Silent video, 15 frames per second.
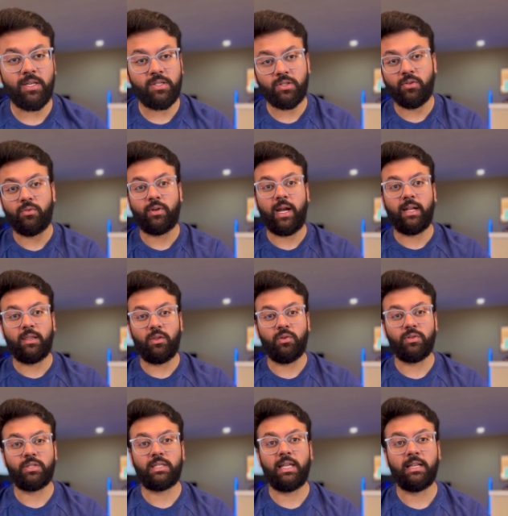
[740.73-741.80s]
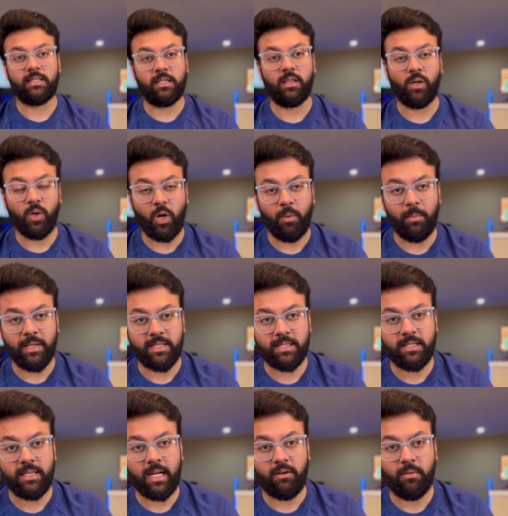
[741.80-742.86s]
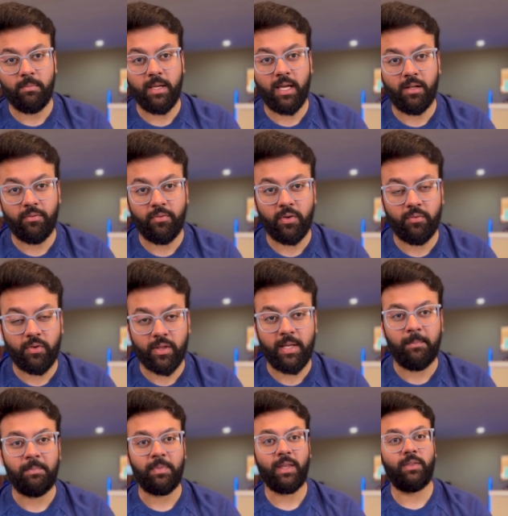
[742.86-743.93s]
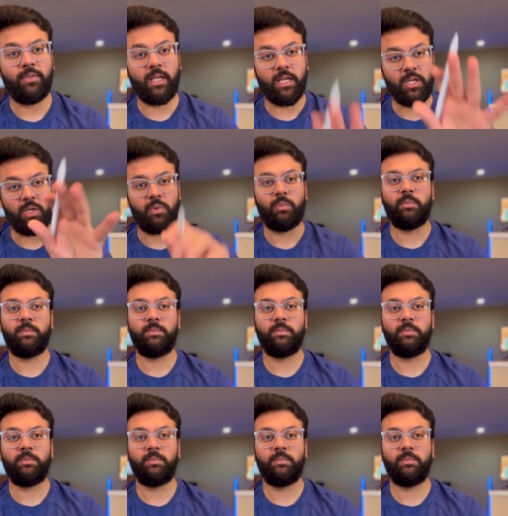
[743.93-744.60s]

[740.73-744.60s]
So write those things in the comments. That will be helpful for them. Thank you.